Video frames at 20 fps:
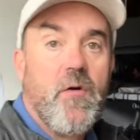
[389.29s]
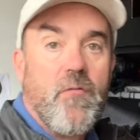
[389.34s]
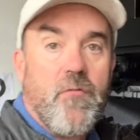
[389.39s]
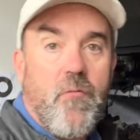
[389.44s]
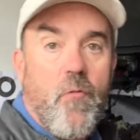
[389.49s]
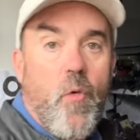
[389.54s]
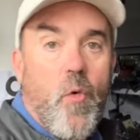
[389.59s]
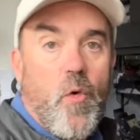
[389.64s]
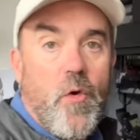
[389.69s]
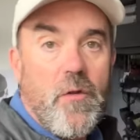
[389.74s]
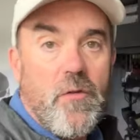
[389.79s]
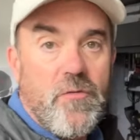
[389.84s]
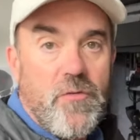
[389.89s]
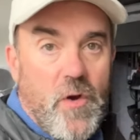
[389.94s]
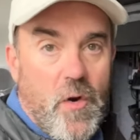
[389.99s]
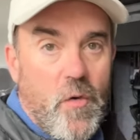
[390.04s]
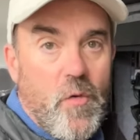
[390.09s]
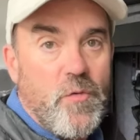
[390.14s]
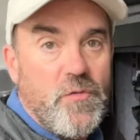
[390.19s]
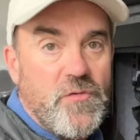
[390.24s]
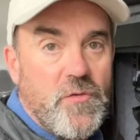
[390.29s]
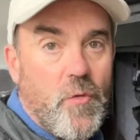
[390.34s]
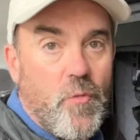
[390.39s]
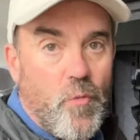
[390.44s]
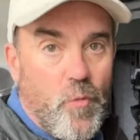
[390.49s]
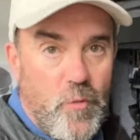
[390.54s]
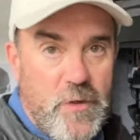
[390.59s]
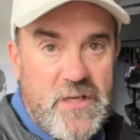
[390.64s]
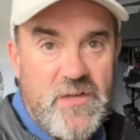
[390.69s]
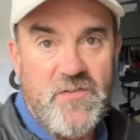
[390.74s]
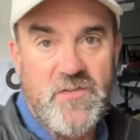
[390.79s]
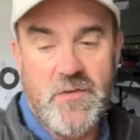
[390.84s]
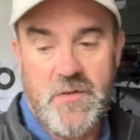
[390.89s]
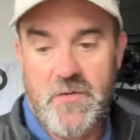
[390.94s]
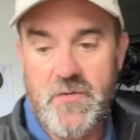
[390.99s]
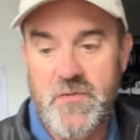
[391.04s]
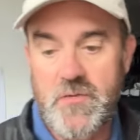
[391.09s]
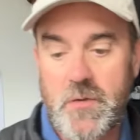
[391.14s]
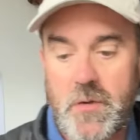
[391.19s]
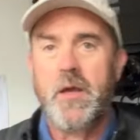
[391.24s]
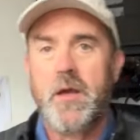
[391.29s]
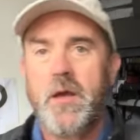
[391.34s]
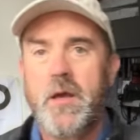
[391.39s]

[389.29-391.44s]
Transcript: for those reasons.